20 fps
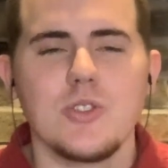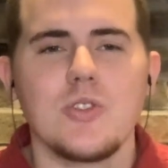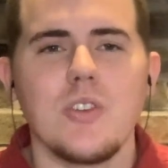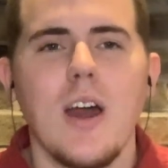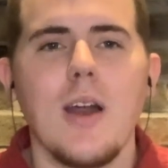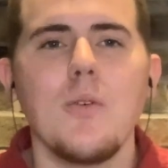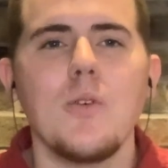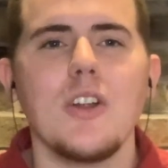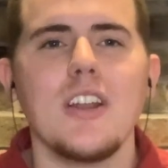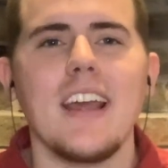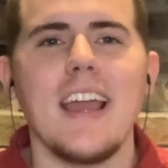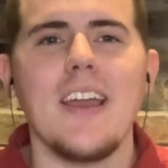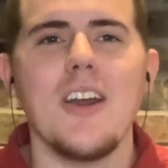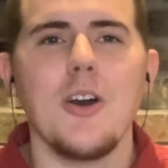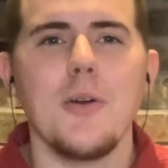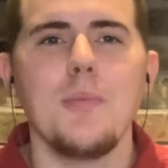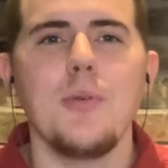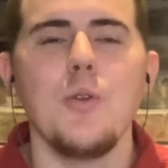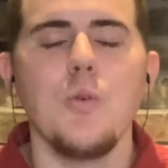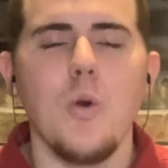So I want to
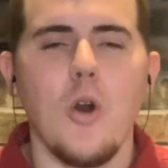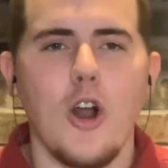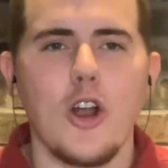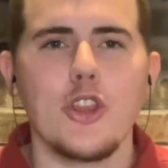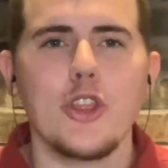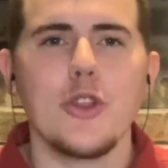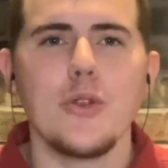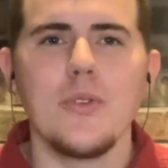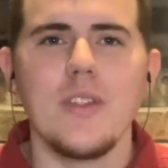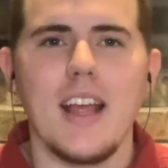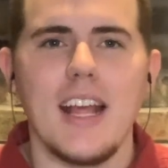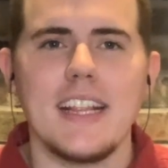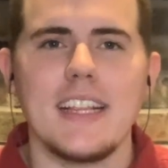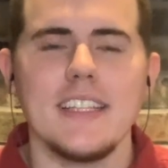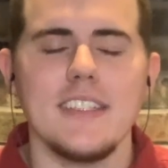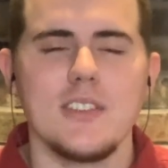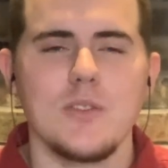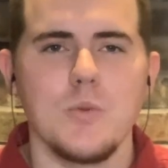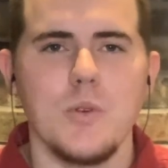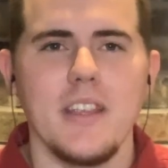help you walk through that
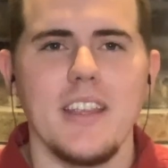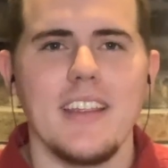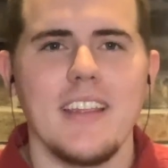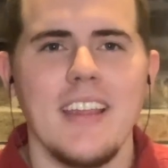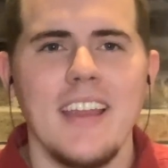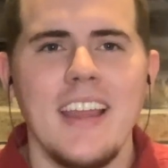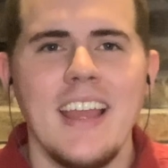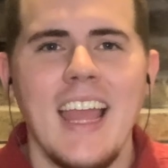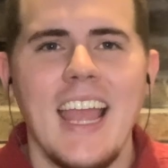this week,